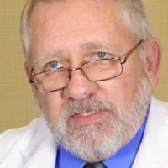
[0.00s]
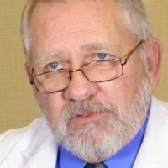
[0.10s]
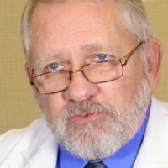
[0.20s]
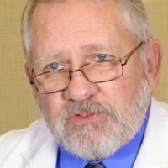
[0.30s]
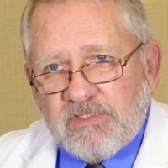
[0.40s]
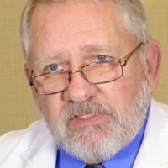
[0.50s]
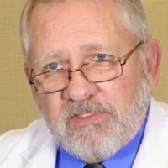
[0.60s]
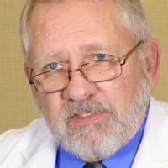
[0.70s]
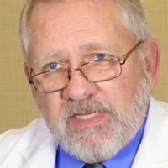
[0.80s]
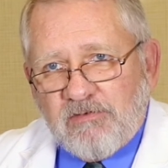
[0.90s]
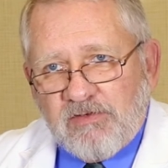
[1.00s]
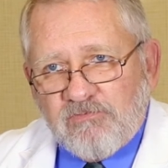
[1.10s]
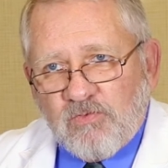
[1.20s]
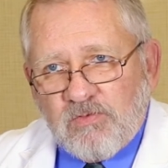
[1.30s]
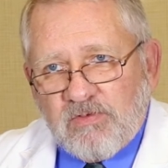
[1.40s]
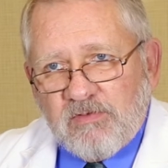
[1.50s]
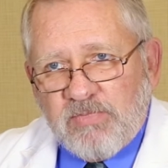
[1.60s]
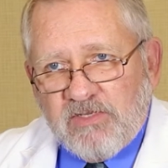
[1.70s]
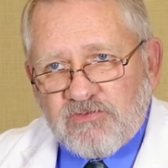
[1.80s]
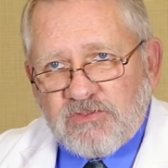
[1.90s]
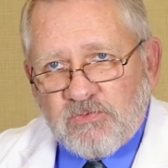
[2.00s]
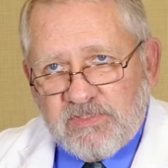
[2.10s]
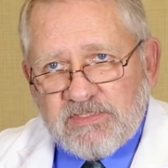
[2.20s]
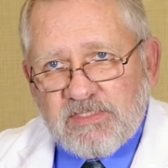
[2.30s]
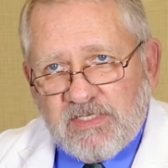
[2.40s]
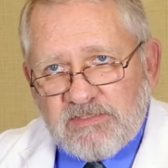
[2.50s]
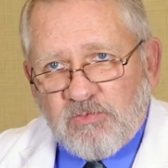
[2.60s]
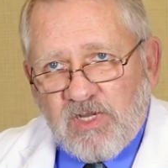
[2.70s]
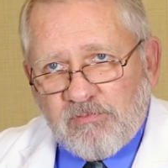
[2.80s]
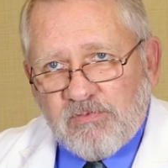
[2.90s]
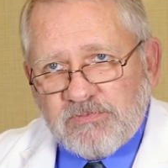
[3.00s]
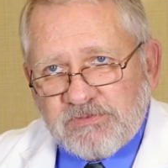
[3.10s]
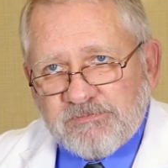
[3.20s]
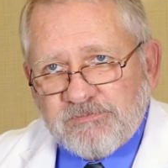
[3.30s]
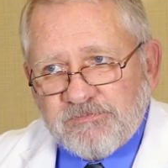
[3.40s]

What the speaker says: interested in caring for patients with these kinds of problems.